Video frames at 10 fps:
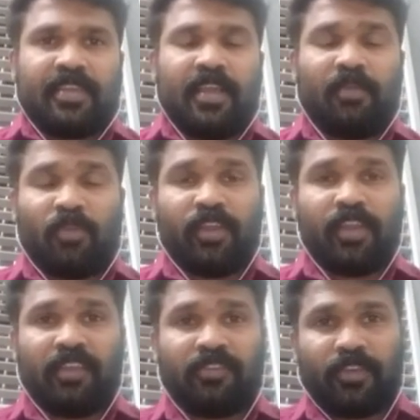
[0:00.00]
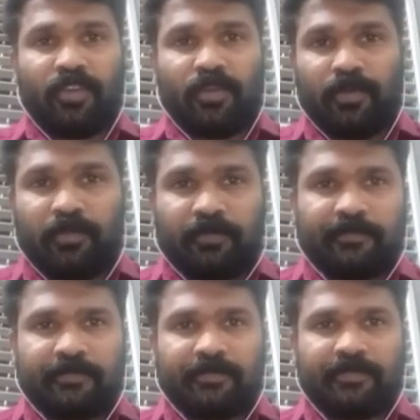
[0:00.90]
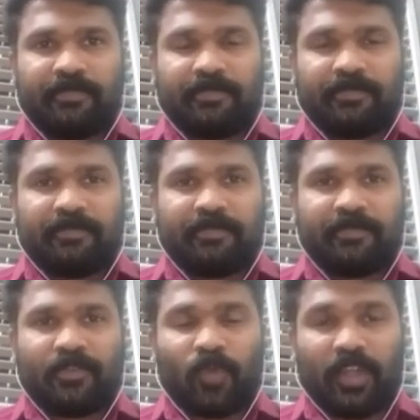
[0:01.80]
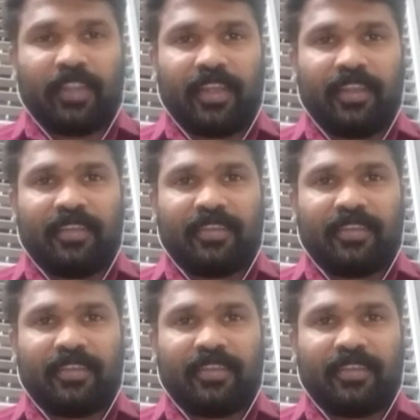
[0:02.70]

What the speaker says: I am going to ask you one thing.